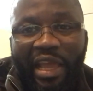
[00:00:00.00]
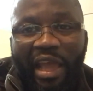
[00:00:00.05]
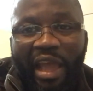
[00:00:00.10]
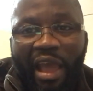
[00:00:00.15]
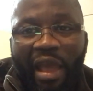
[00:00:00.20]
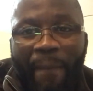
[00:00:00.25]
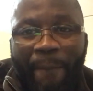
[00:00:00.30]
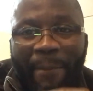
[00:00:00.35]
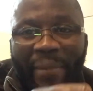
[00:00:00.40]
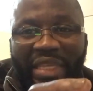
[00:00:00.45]

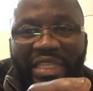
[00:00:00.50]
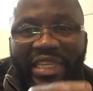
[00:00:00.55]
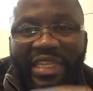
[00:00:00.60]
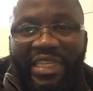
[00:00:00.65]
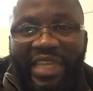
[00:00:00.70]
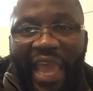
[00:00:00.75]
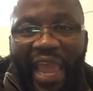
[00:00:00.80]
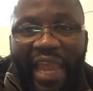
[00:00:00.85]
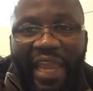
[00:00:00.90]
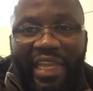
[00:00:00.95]

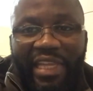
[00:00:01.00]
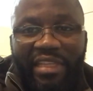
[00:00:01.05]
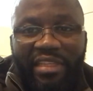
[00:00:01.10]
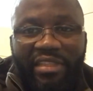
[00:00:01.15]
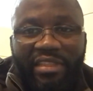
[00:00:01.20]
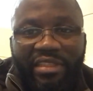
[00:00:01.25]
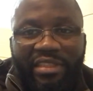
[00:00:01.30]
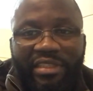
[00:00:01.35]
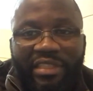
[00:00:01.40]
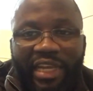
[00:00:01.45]
mitigate
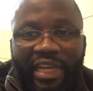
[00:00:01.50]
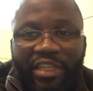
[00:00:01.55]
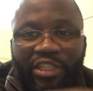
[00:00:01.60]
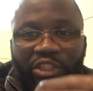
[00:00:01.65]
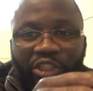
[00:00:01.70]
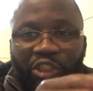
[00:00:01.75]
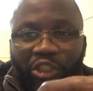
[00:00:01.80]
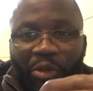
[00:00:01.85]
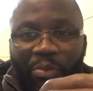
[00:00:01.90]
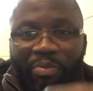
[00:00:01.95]
that
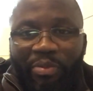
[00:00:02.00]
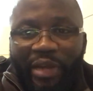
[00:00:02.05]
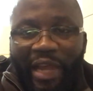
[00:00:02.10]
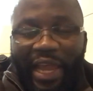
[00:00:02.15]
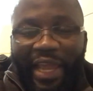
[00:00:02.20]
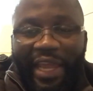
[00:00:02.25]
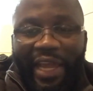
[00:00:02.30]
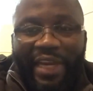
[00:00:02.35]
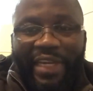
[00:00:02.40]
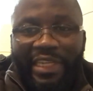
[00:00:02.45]

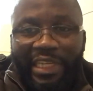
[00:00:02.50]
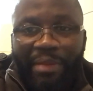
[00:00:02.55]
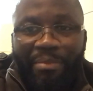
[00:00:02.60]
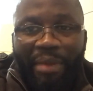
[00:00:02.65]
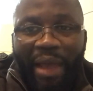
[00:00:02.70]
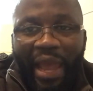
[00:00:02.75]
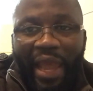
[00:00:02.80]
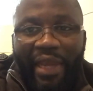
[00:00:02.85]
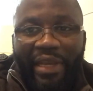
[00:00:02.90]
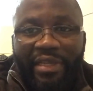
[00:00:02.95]
supply and
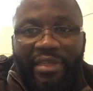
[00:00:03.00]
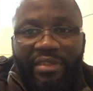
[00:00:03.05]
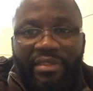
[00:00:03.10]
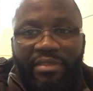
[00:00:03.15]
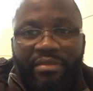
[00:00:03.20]
demand.